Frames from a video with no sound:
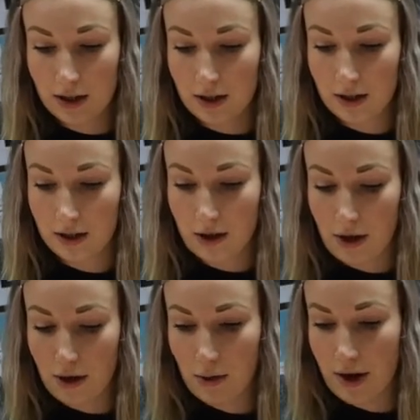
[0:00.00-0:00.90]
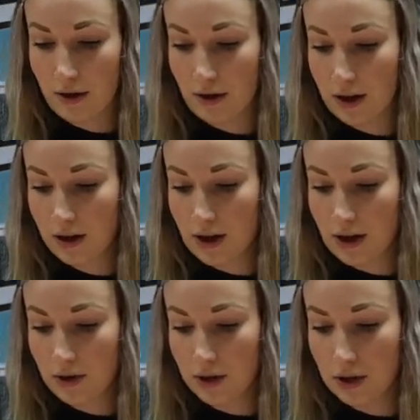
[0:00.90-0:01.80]
So I think
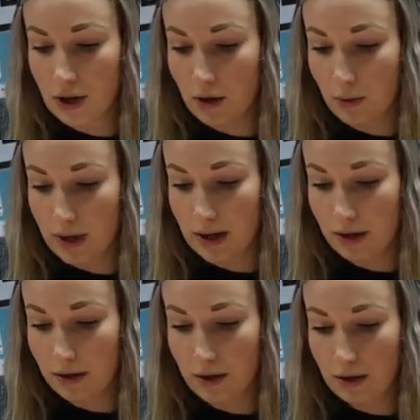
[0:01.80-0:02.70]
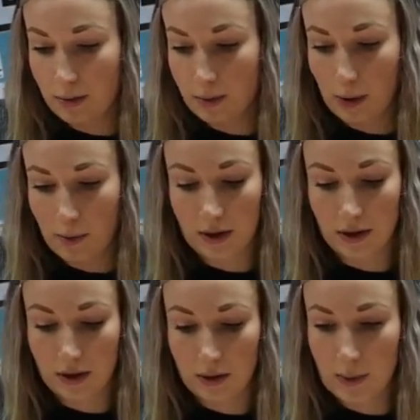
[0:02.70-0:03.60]
I'll start with popping
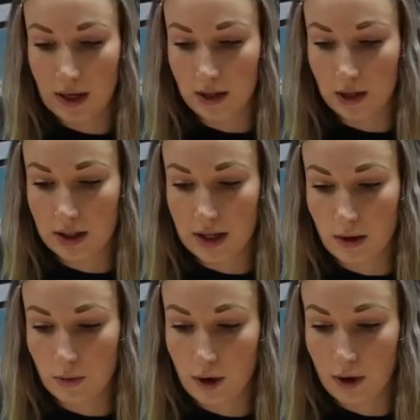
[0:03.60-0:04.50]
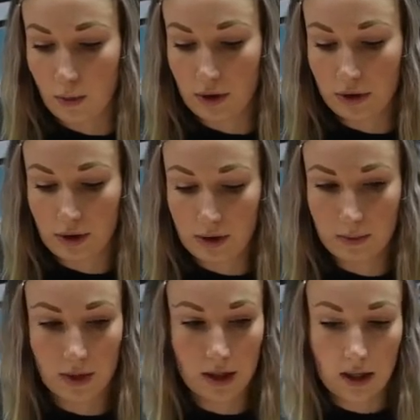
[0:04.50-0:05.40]
the pictures down where I want
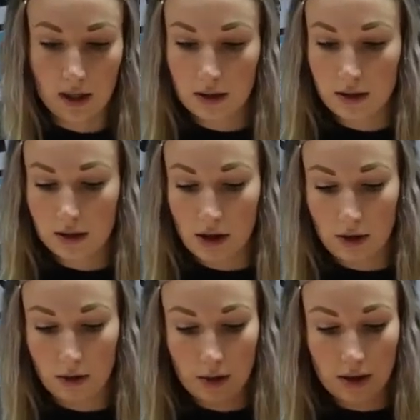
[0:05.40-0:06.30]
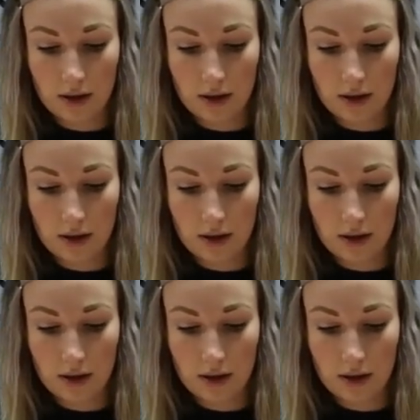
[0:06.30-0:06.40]
them. So